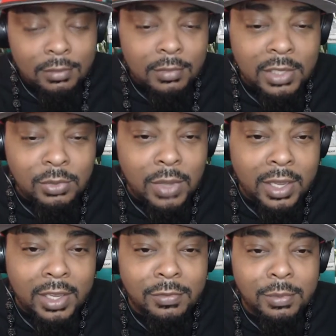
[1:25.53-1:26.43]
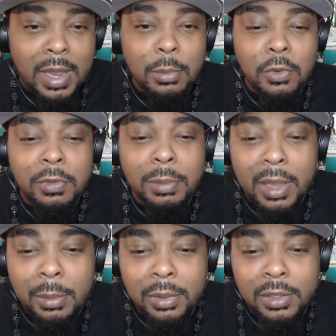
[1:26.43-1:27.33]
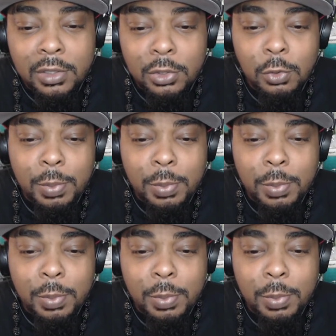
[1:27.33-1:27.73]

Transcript: That's what I get from that movie, man. But the dude